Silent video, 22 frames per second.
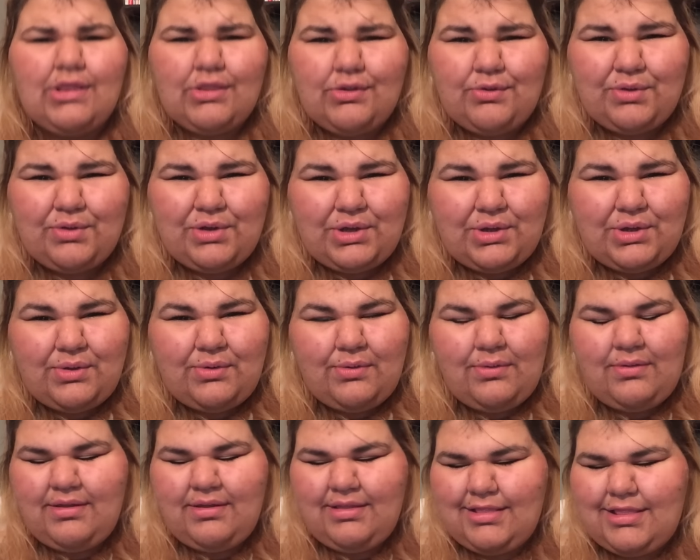don't
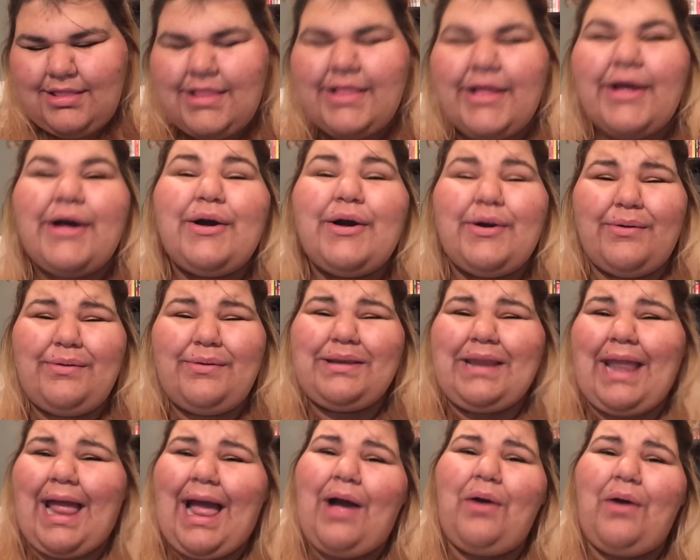go. So
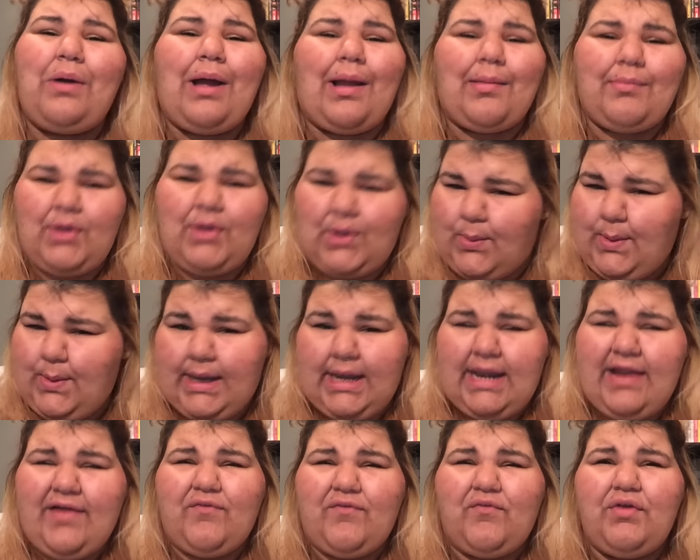now I'm going
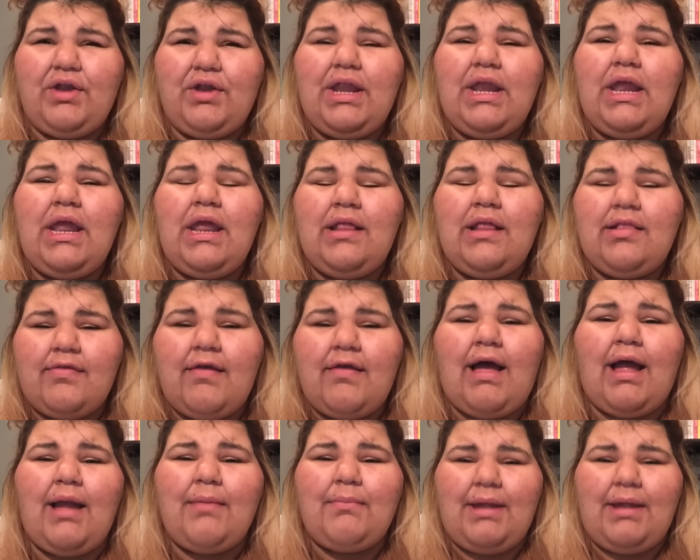every
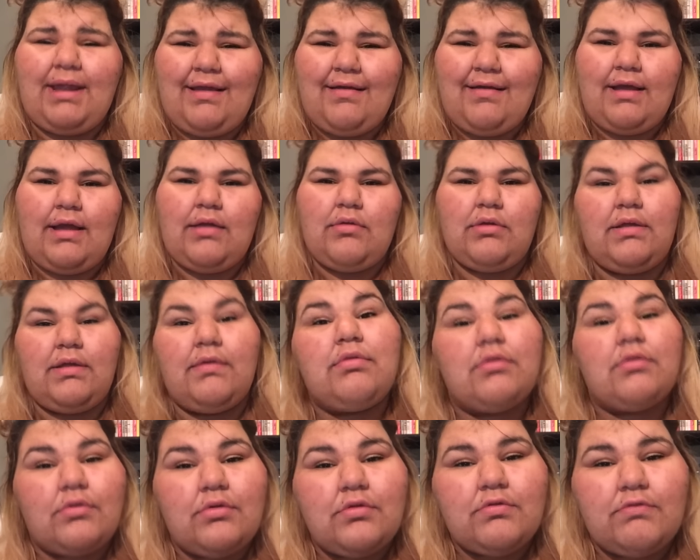time I, I only have
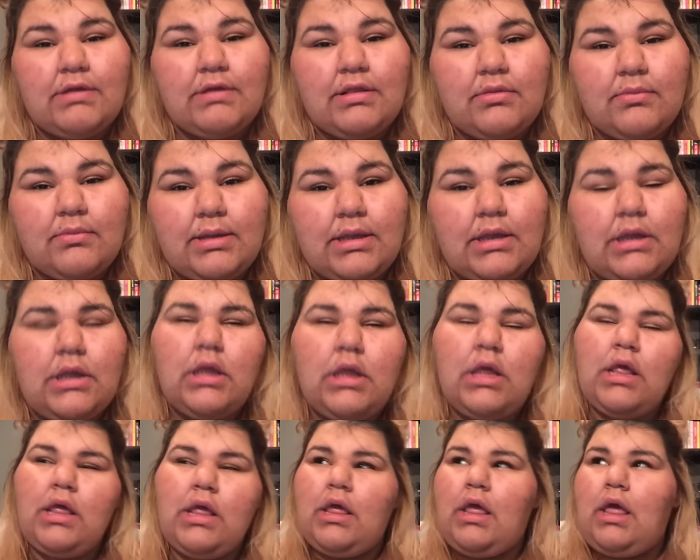school twice a week.
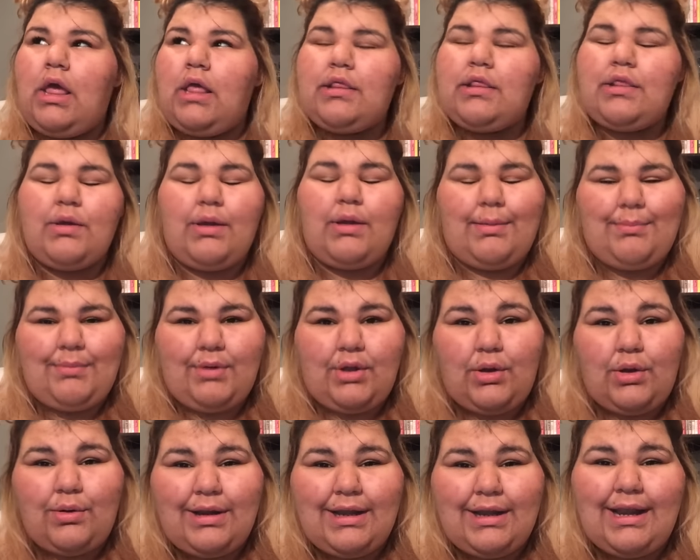So I'm
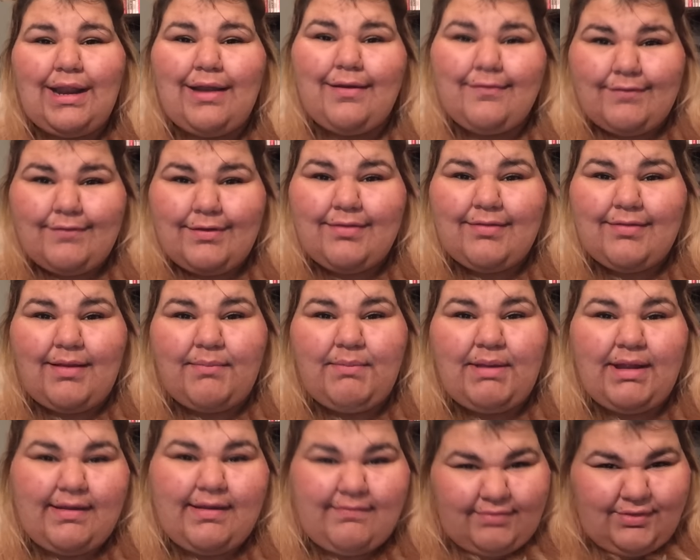going every time
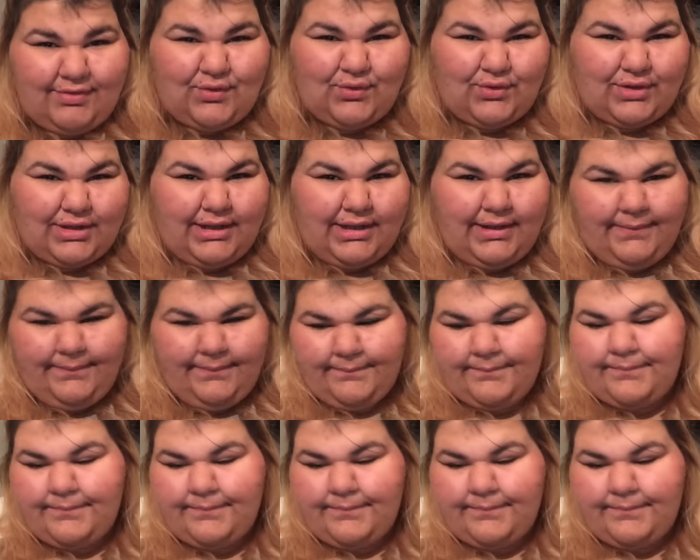I have school